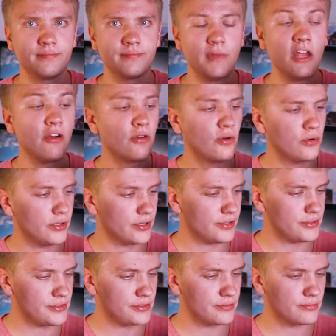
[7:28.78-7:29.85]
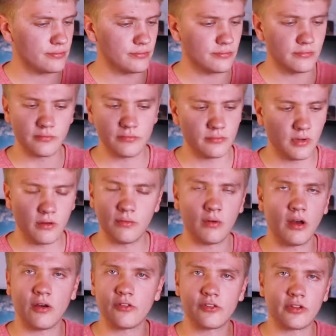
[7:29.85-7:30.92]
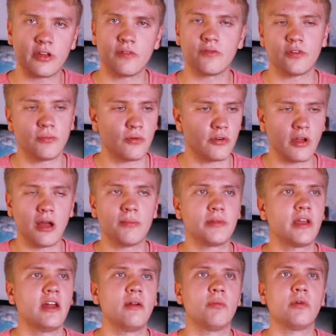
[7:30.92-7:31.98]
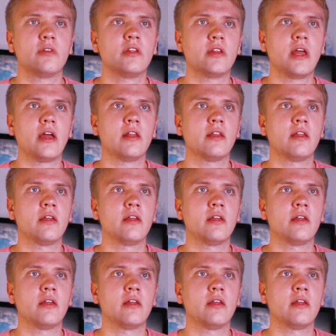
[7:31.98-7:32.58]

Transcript: air coolers. I was looking for a more complicated word than that.